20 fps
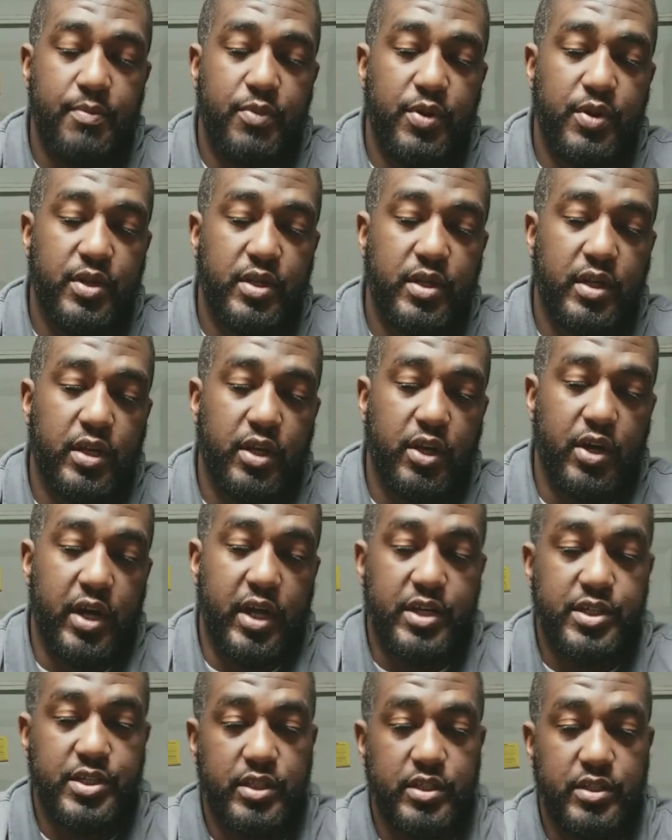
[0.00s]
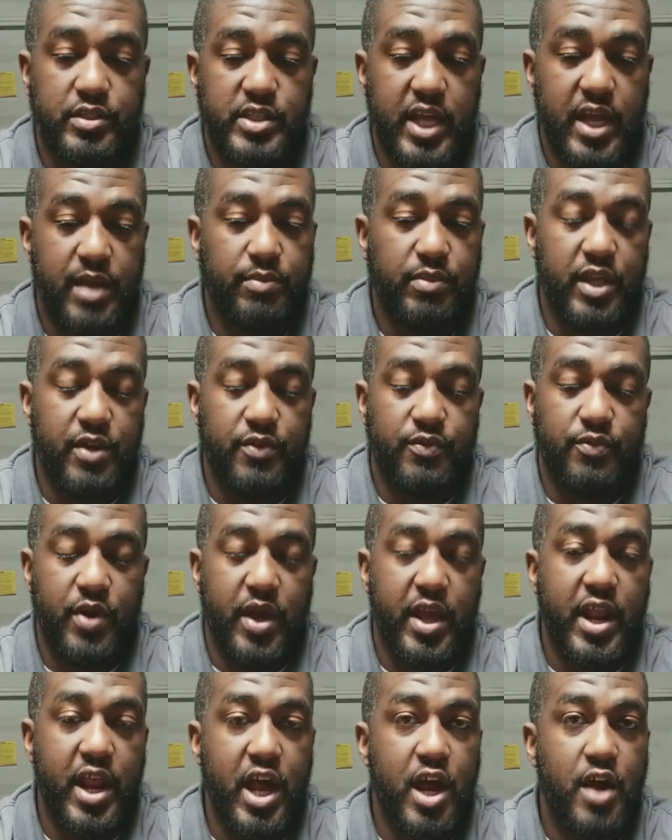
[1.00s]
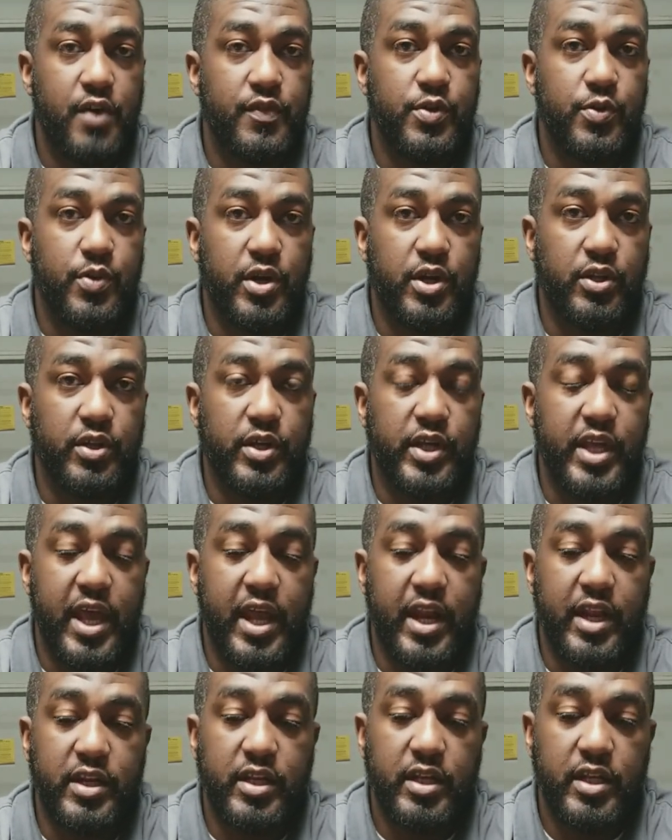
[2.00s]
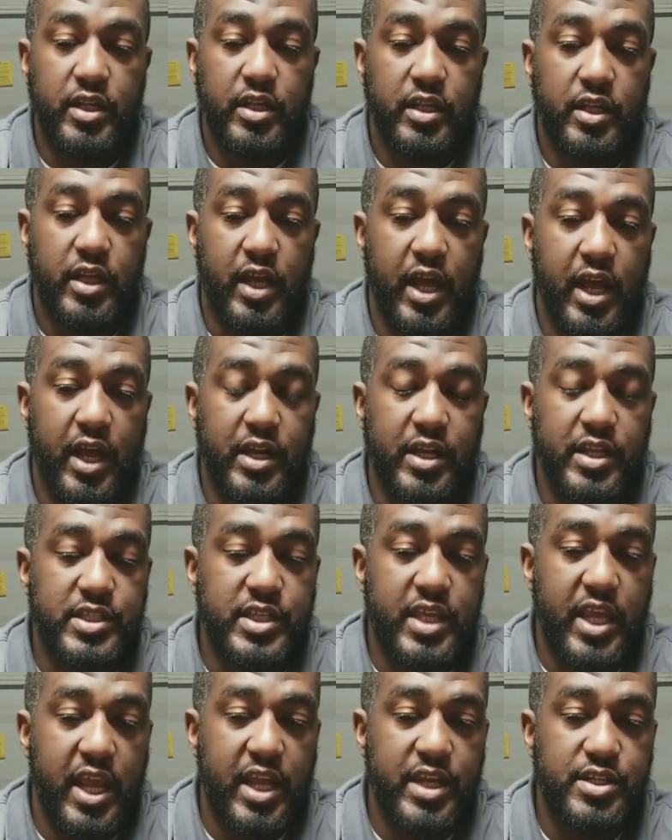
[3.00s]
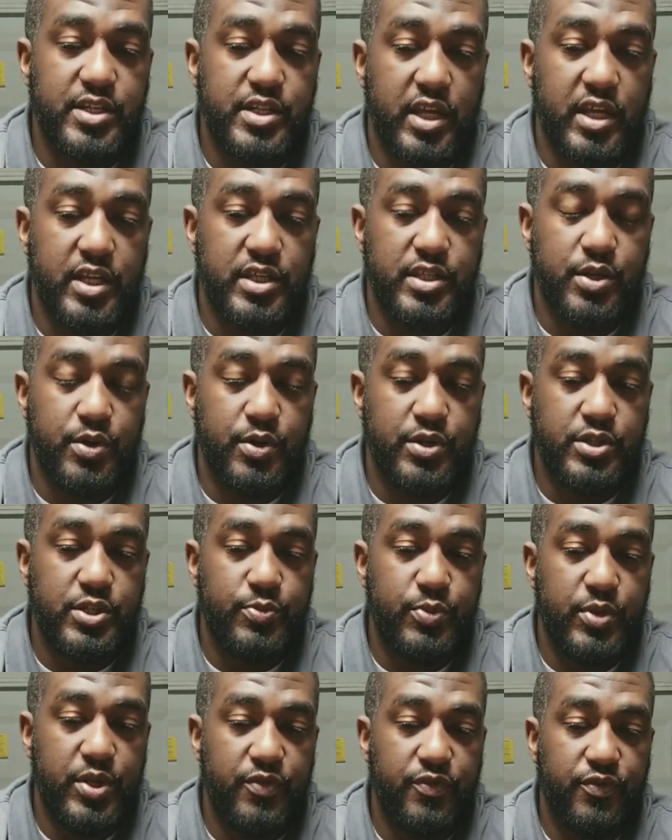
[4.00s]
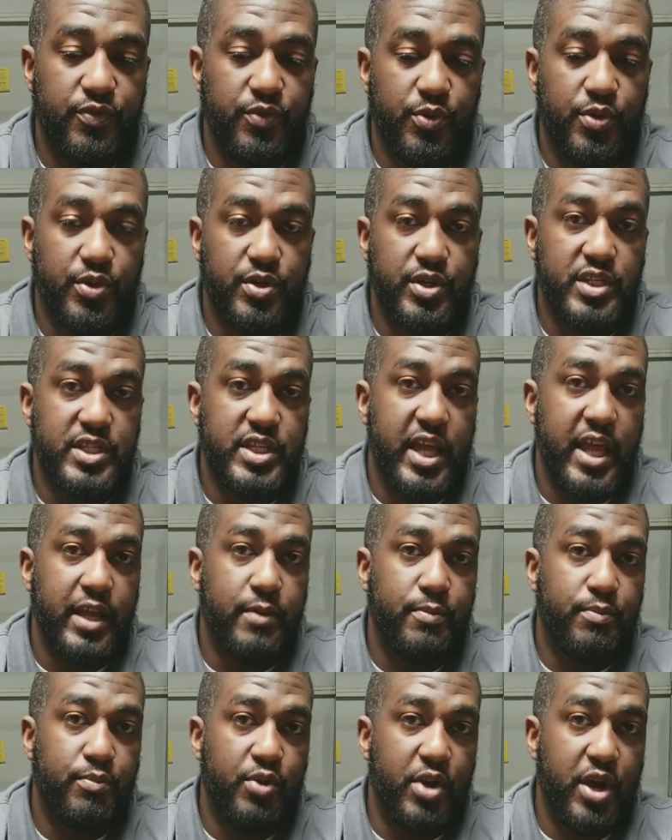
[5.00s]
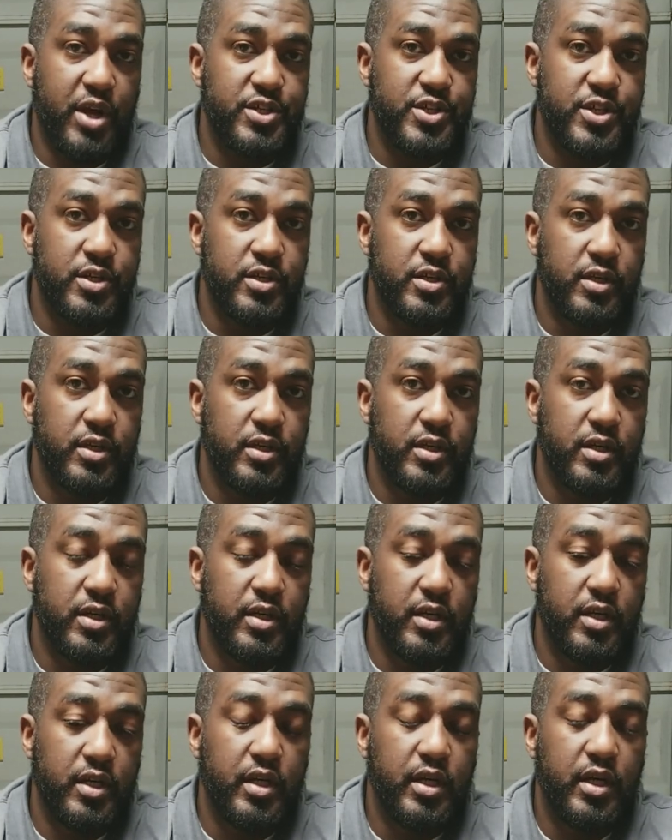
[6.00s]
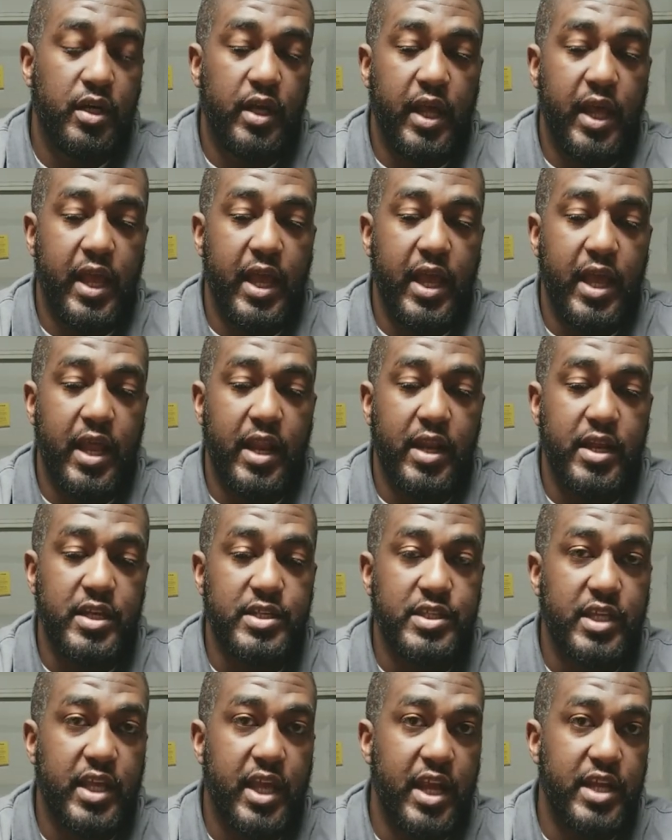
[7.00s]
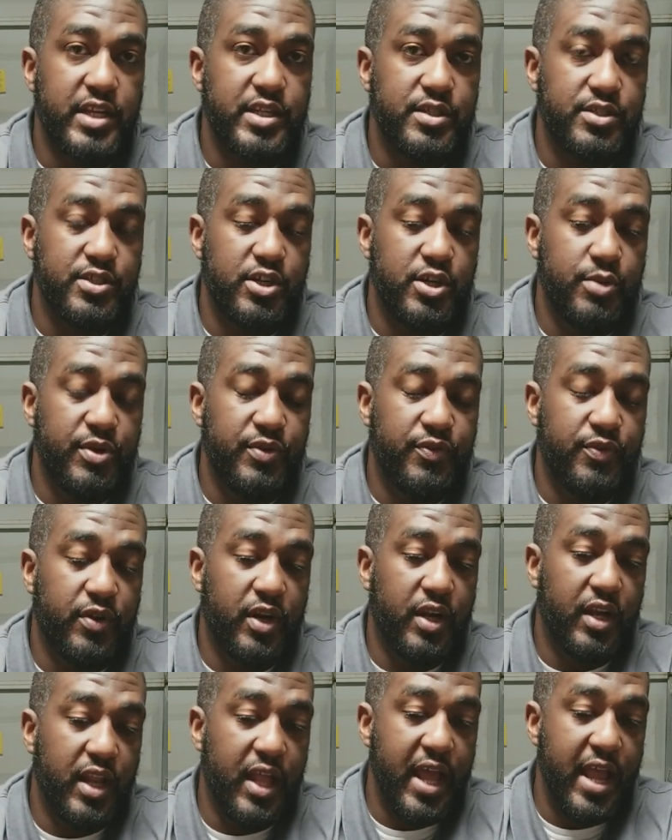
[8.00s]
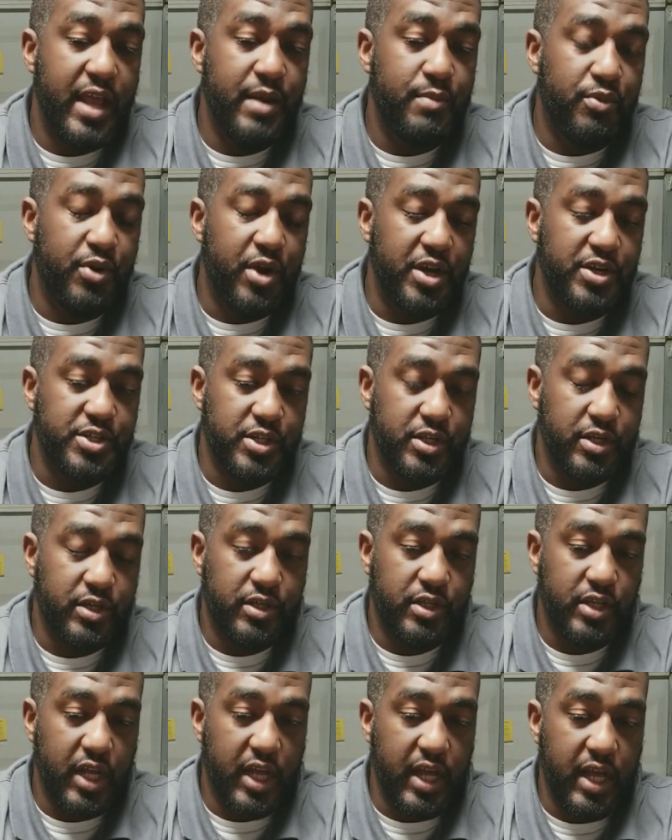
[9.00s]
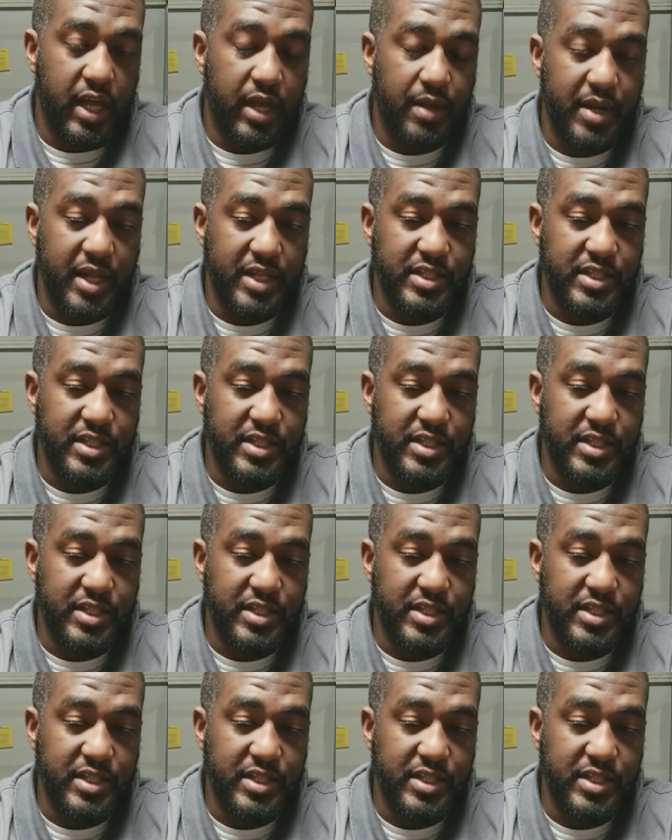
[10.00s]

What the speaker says: on the top, or actually top, left, right, however you want to look at it. This gauge is going to be for the tank pressure, and this gauge is going to be for the line pressure.